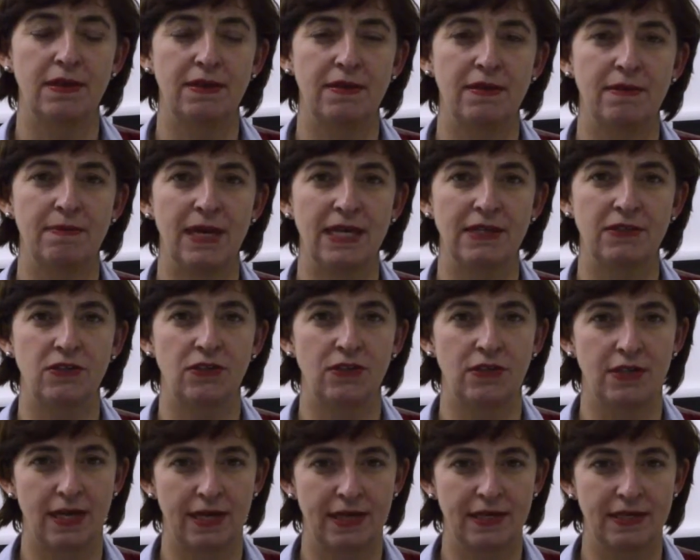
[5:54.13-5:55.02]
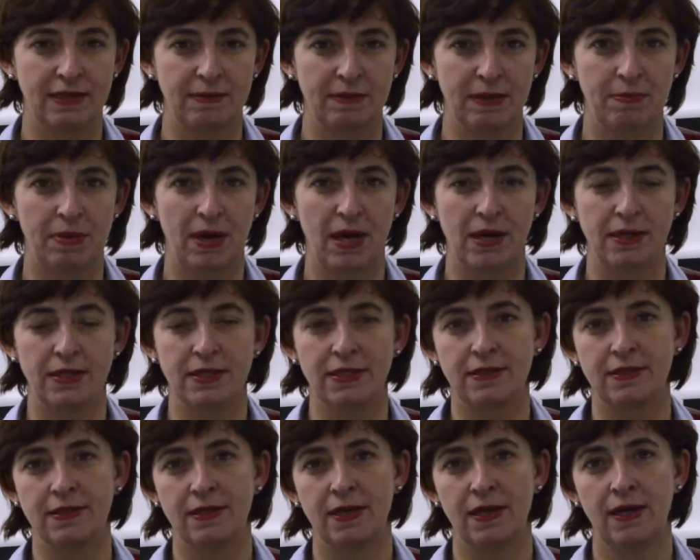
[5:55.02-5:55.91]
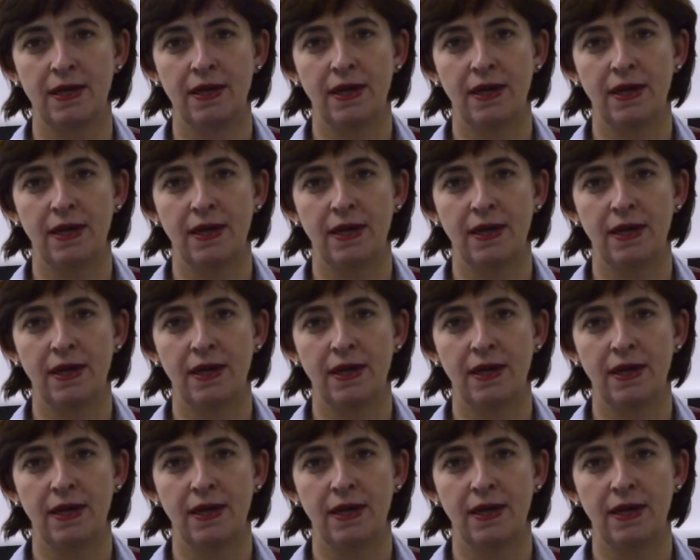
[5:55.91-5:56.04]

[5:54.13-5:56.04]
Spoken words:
the Masters in Academic Practice.